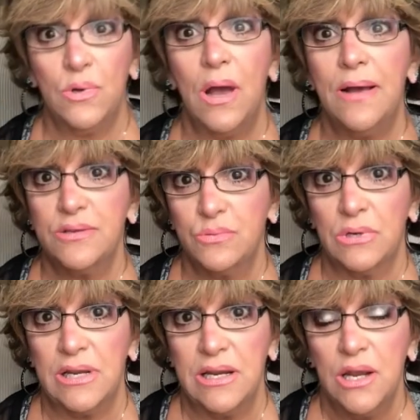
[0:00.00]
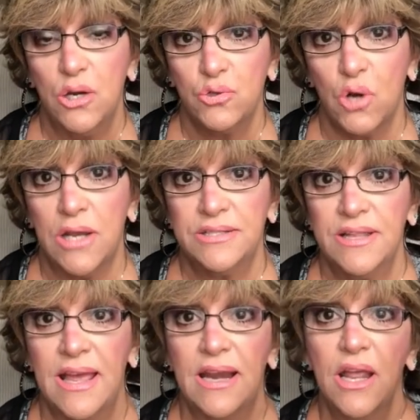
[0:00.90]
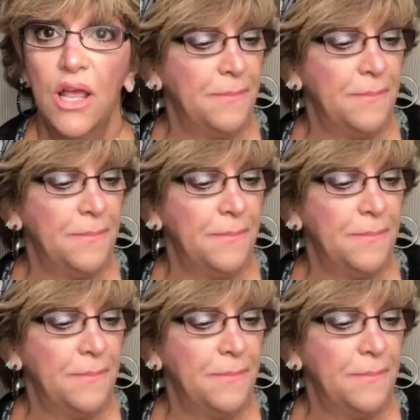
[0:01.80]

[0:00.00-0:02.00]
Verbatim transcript: So I was really drawn to that.